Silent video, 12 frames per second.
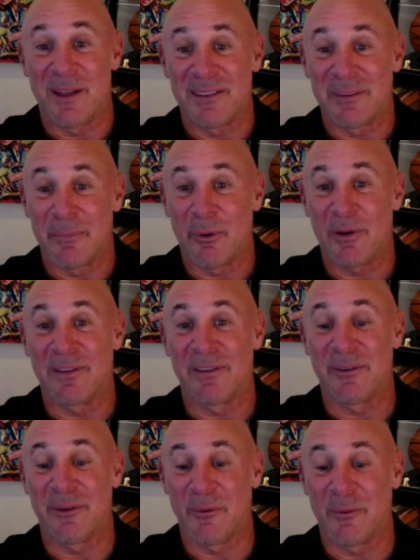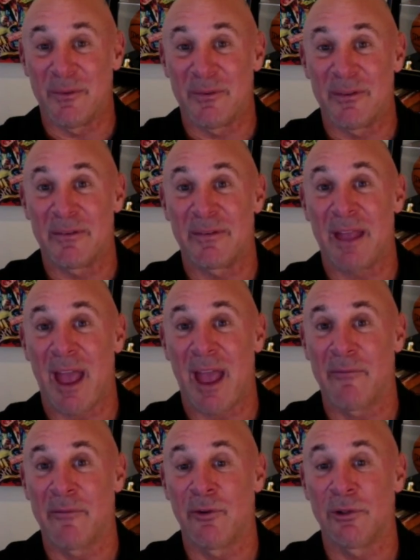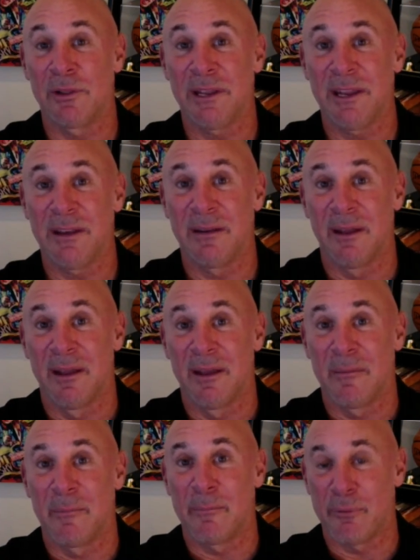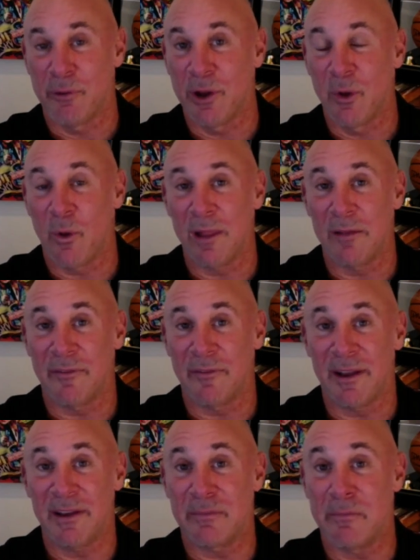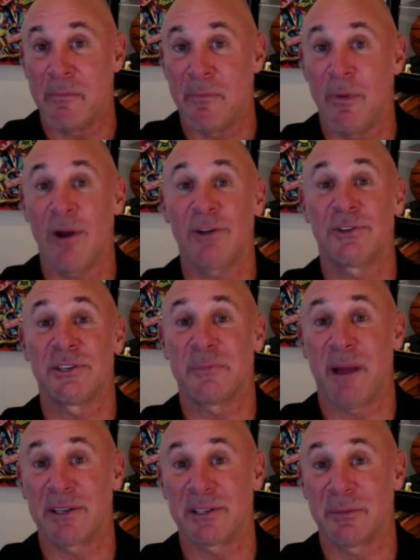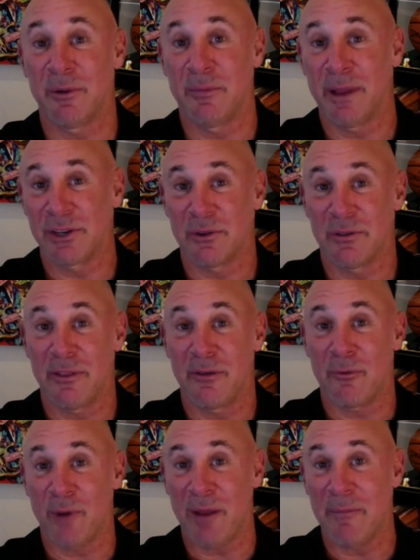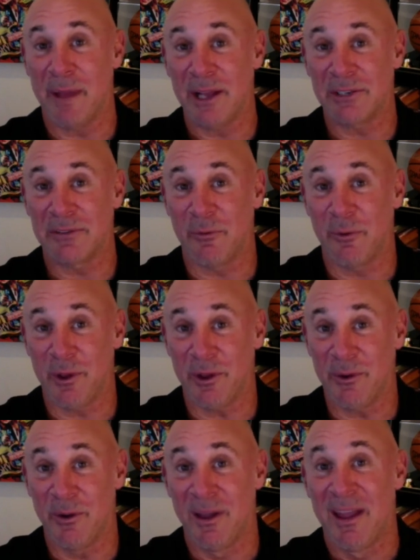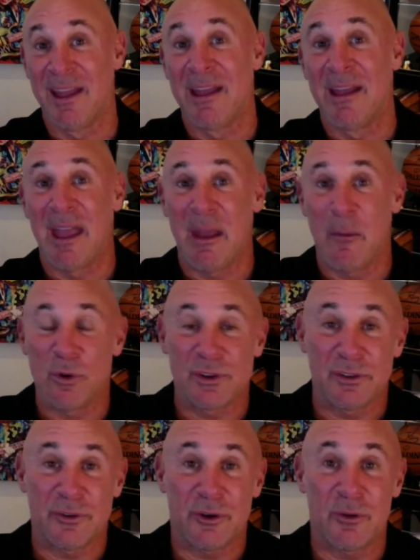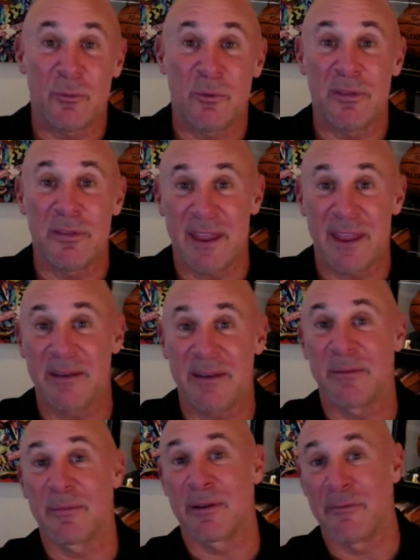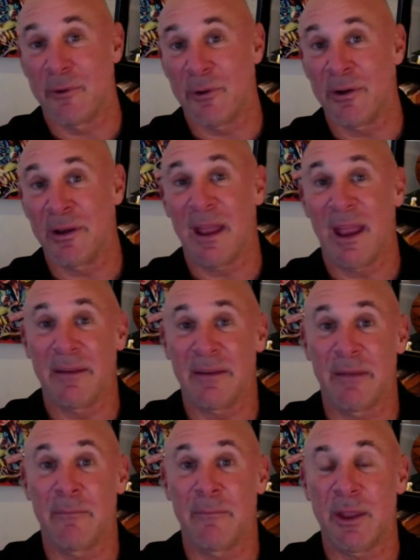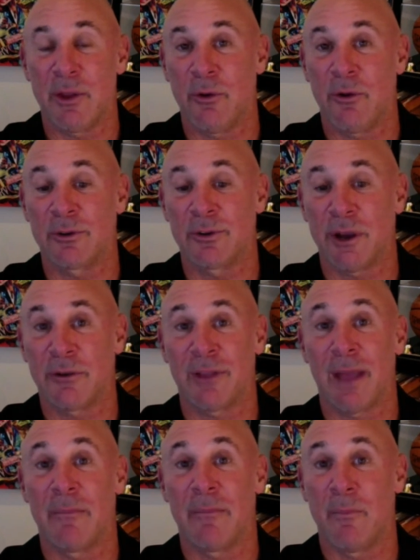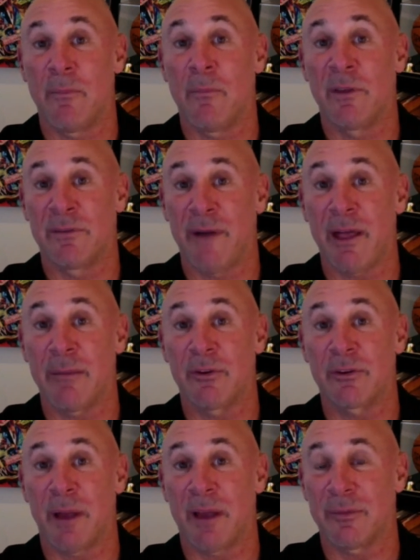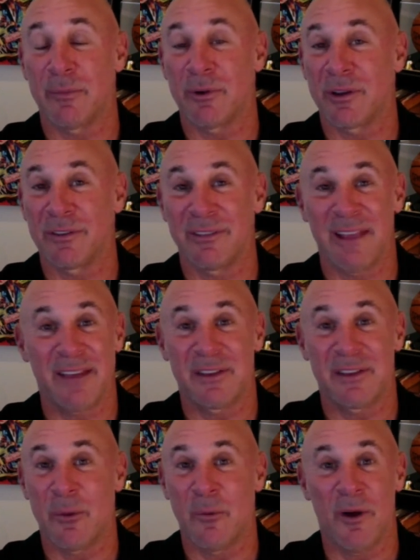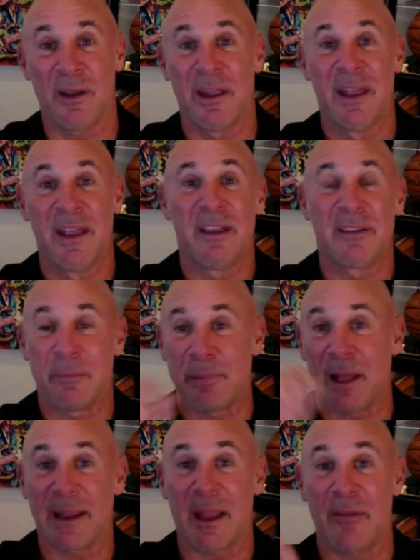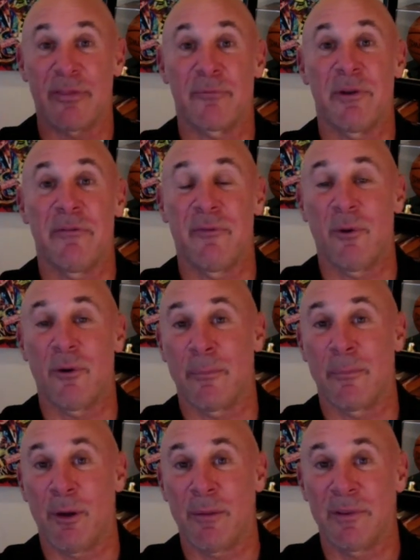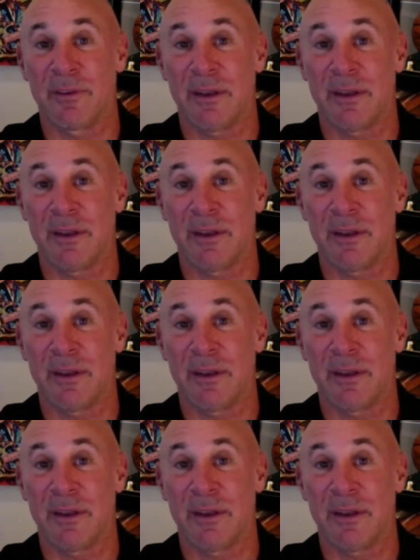it's important to have your lead pre-qualified as much as possible. Make sure they're the right match for you, which in turn will then convert and make your chair time as valuable as possible. Because the last thing you want is to block out 3-4 appointments in